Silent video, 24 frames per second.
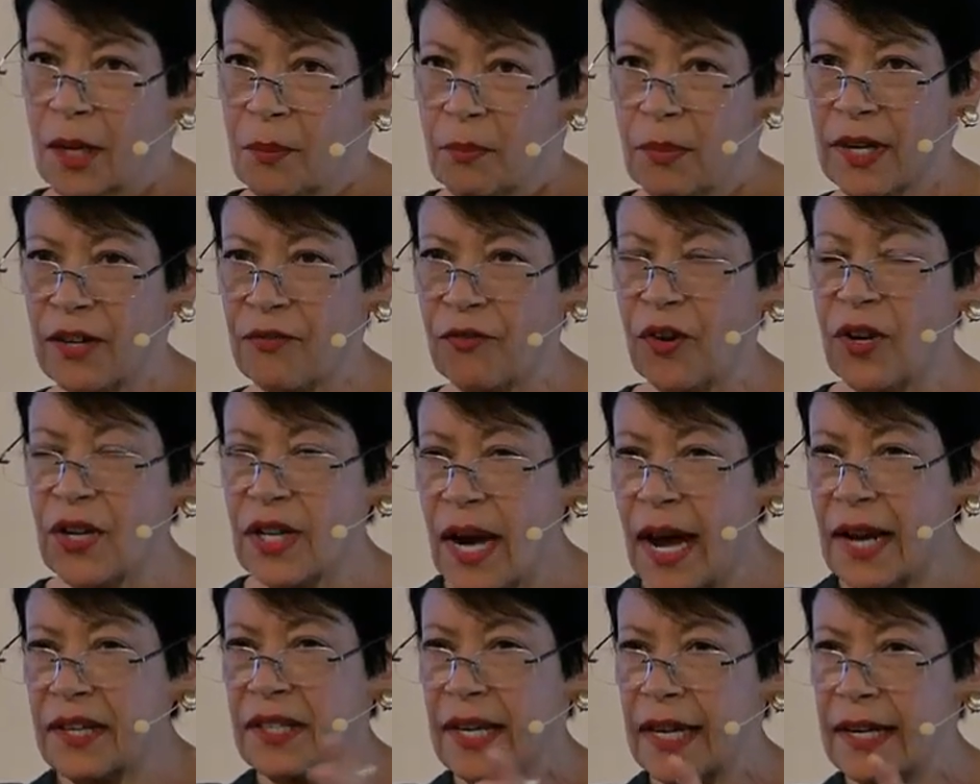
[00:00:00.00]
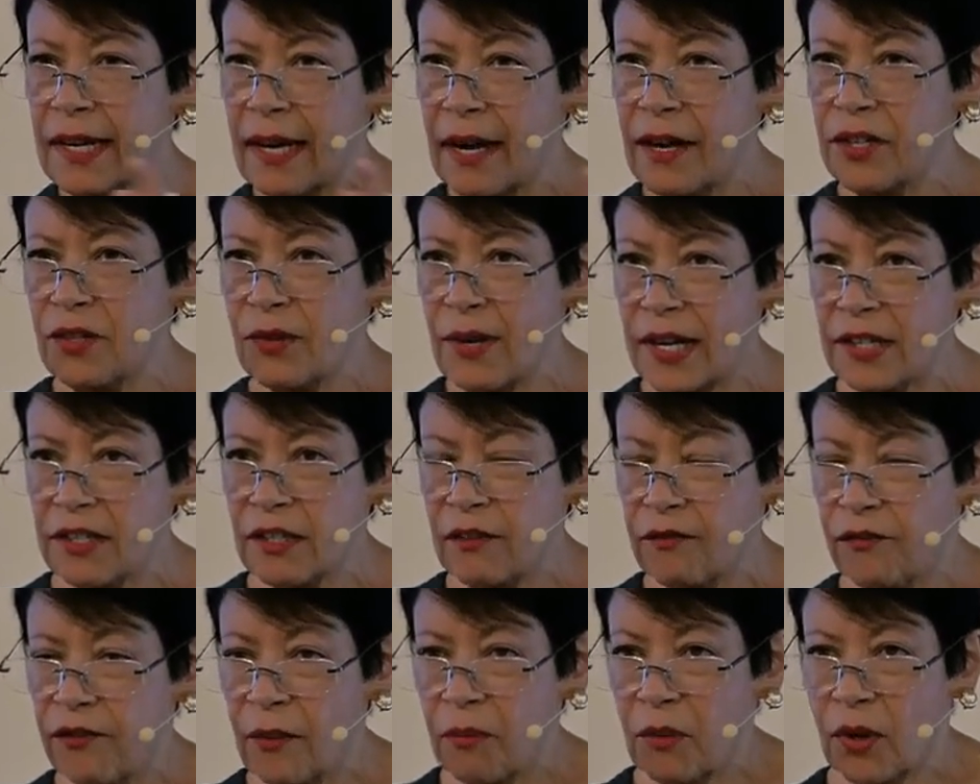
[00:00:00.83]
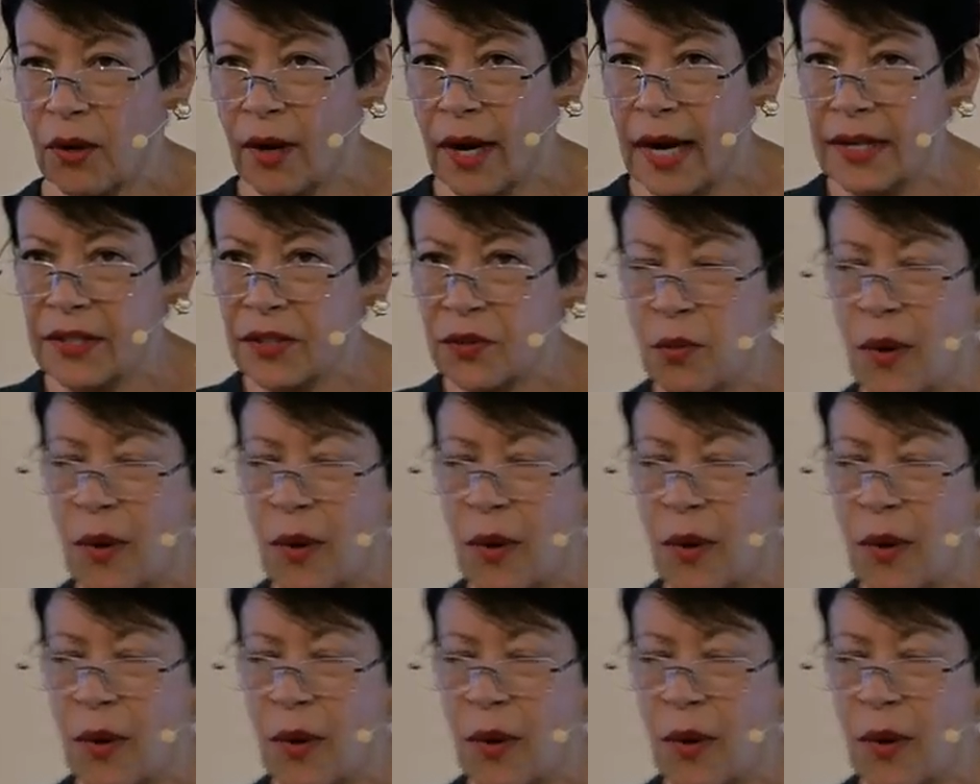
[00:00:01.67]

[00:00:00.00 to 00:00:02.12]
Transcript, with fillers: But if we're not getting our direction from Christ,